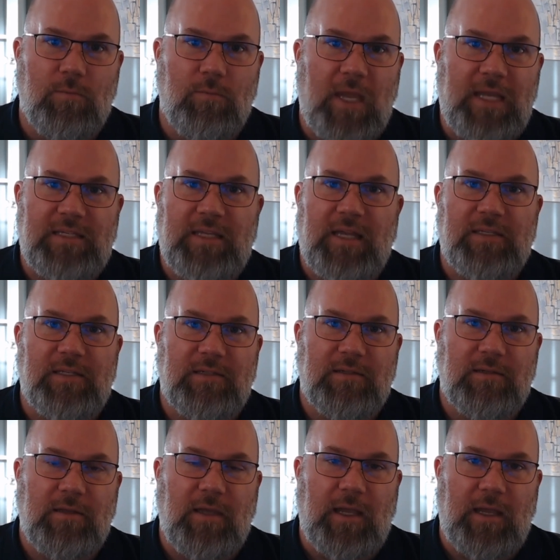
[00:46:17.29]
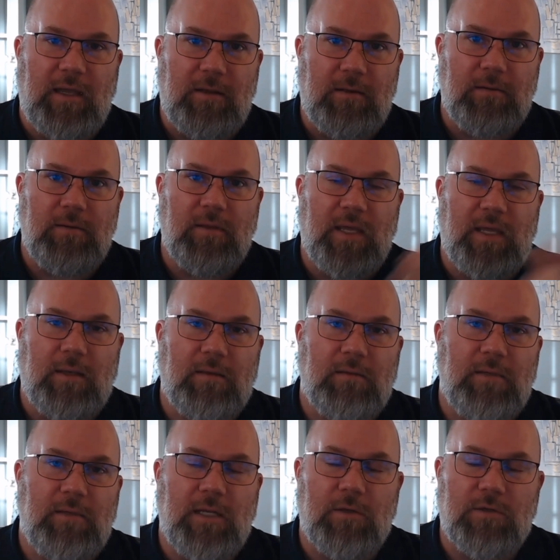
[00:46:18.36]
make sense and
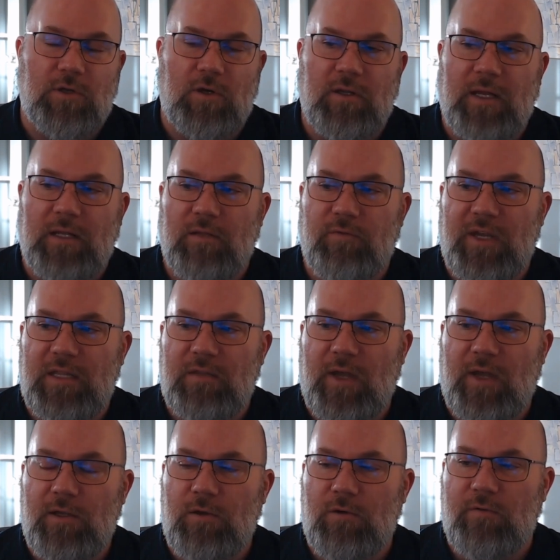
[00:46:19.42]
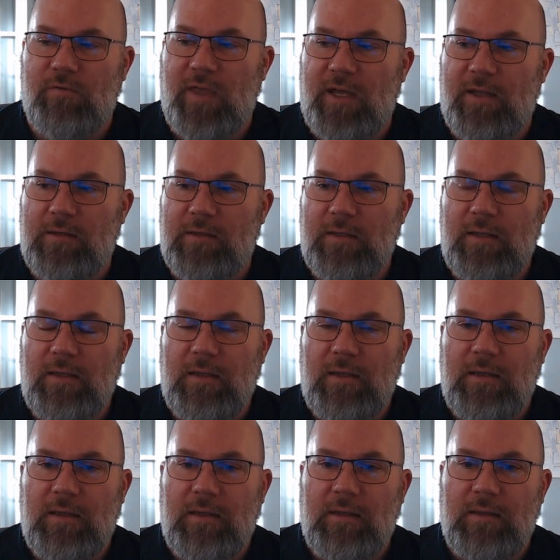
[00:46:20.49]
then, sort of elevate the value of that
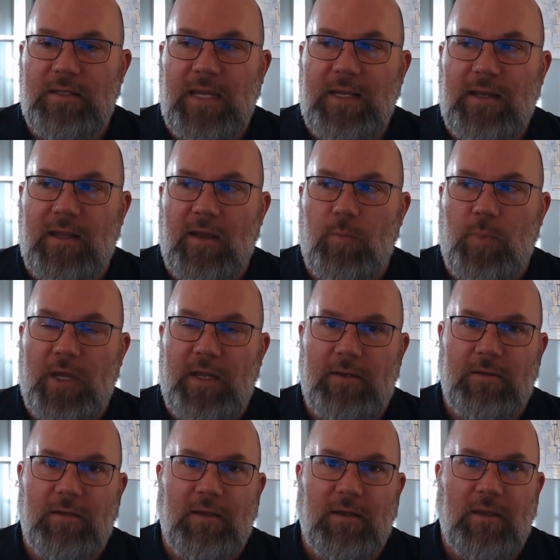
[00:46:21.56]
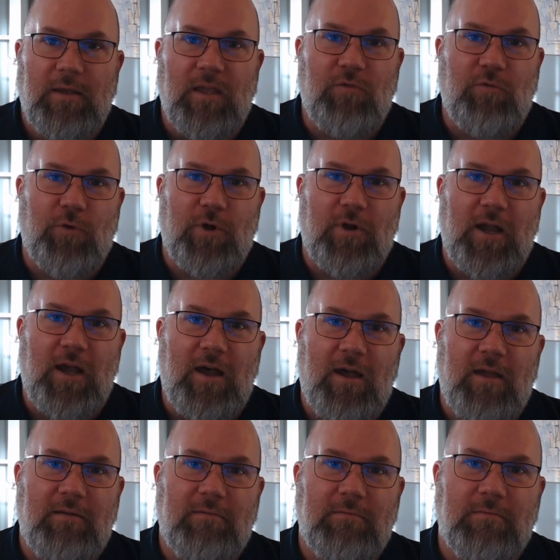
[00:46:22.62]
data. But if we're
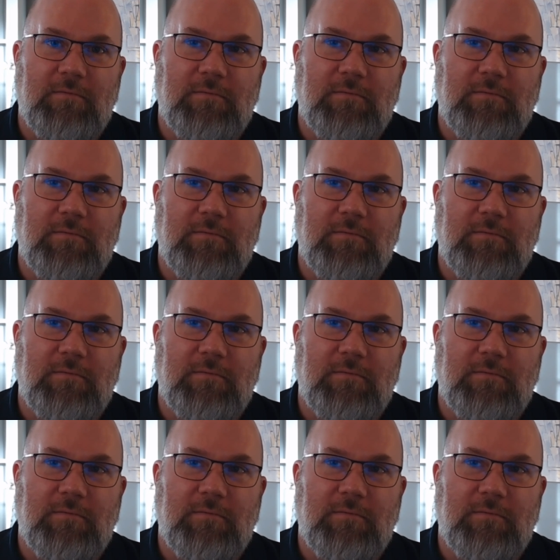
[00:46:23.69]
not